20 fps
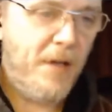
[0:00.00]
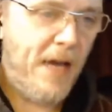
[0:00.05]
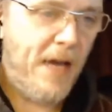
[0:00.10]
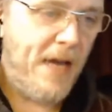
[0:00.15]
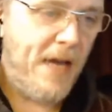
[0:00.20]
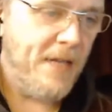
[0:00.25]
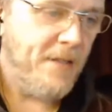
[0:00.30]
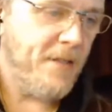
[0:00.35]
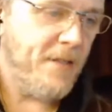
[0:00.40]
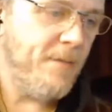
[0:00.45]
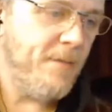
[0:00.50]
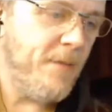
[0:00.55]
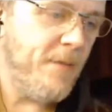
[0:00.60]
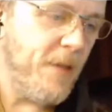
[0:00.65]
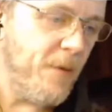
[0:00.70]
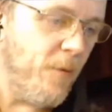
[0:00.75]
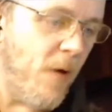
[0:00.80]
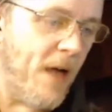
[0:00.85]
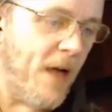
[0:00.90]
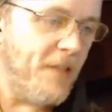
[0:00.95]
guys that
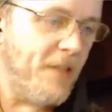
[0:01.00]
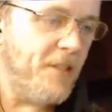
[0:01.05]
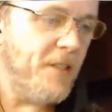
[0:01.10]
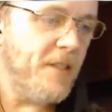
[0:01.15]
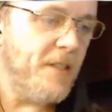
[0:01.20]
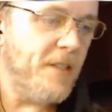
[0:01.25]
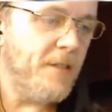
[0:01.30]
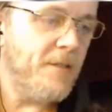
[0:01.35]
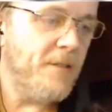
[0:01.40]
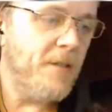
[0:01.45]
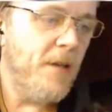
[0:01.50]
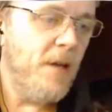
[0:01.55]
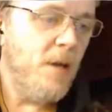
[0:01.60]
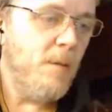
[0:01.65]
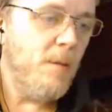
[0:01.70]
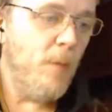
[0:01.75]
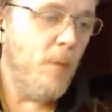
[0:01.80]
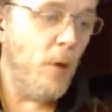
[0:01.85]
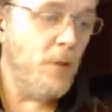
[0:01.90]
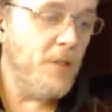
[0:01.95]
are watching this.
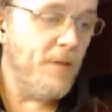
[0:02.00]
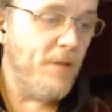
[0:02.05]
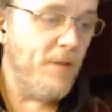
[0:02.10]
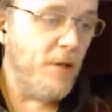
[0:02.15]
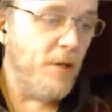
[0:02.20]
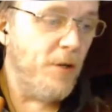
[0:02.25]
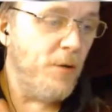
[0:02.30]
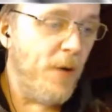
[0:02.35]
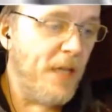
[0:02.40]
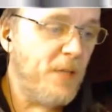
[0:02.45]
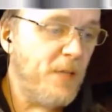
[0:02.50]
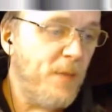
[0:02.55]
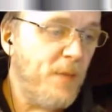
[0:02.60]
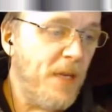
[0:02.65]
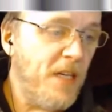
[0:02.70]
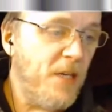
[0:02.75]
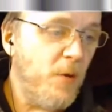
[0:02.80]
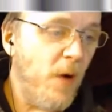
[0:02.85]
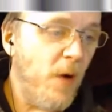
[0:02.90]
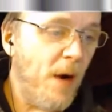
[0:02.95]
Most of the new
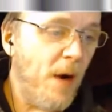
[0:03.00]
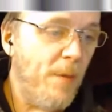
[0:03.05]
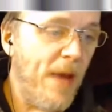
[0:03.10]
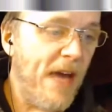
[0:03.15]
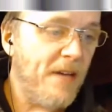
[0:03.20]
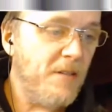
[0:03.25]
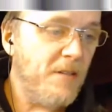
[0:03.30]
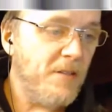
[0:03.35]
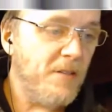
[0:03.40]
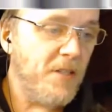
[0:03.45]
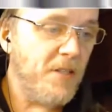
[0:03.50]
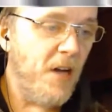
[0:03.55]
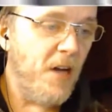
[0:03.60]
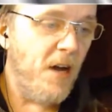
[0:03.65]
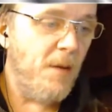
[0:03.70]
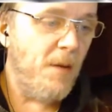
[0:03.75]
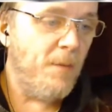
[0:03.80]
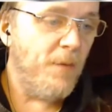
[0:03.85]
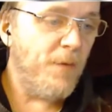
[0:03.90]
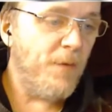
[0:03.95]
SPQR battles
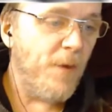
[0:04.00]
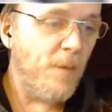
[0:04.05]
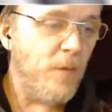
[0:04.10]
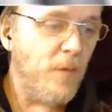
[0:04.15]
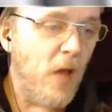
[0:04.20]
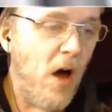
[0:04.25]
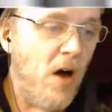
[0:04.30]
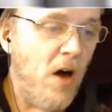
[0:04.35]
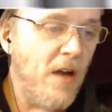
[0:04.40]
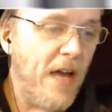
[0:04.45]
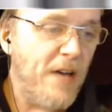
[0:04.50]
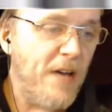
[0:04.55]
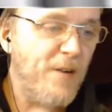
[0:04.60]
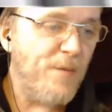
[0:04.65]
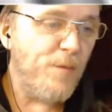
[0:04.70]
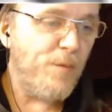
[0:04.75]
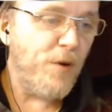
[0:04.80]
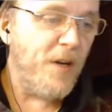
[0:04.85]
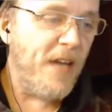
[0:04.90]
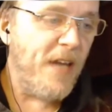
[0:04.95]
come from long
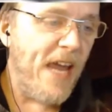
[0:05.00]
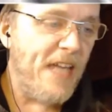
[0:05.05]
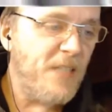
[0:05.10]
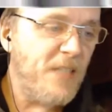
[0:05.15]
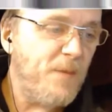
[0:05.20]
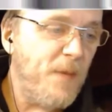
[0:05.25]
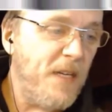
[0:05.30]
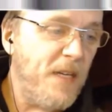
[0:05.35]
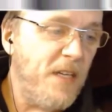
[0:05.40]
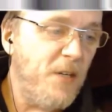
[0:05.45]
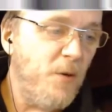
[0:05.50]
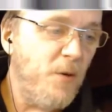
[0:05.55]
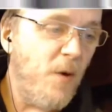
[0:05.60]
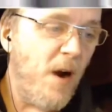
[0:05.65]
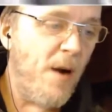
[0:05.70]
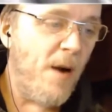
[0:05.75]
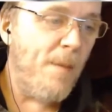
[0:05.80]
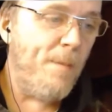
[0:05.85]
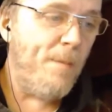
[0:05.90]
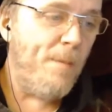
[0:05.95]
out-of-print
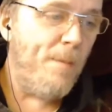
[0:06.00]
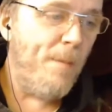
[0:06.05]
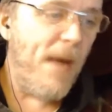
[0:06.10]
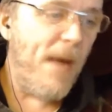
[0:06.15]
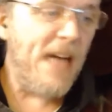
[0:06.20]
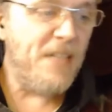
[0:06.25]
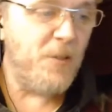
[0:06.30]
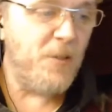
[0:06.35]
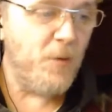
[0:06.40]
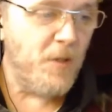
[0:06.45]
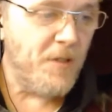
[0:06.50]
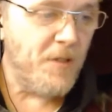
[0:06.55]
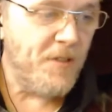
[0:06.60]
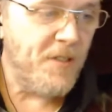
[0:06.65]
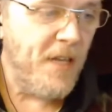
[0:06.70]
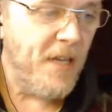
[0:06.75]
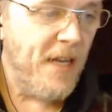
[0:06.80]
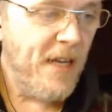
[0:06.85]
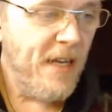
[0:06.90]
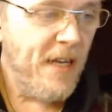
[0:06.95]
SPQR modules,
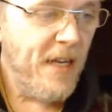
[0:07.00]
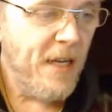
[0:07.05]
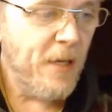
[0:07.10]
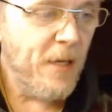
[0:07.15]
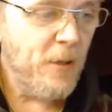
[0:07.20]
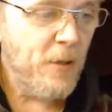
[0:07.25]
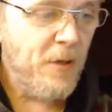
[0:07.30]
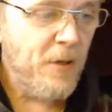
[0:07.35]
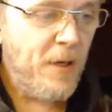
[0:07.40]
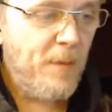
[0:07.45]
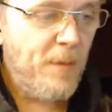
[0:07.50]
including